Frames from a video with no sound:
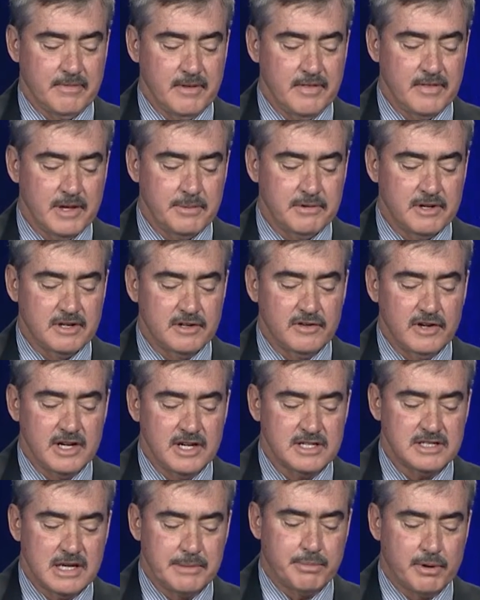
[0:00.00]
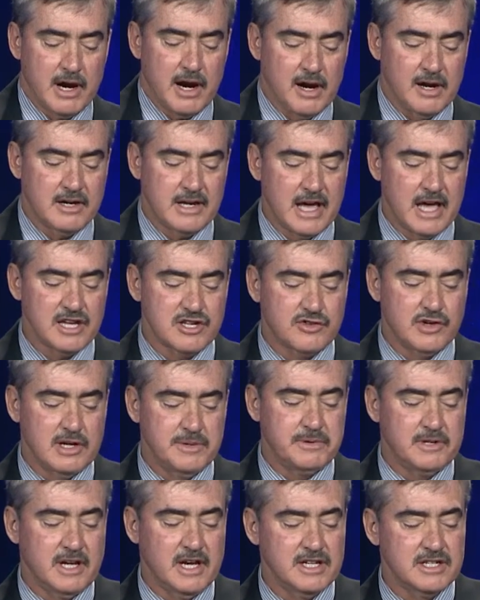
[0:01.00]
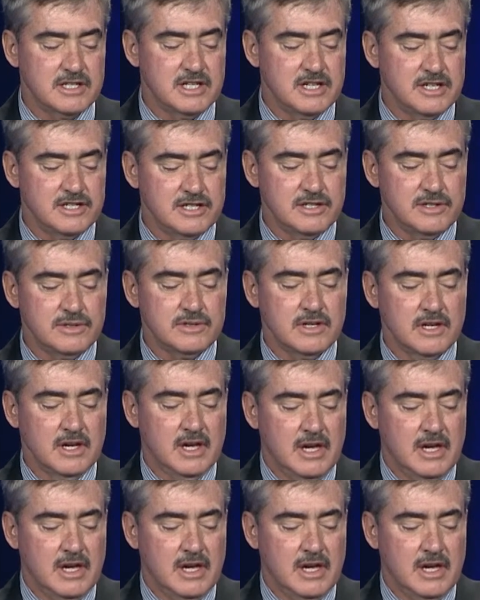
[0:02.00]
them to address and prioritize transportation issues.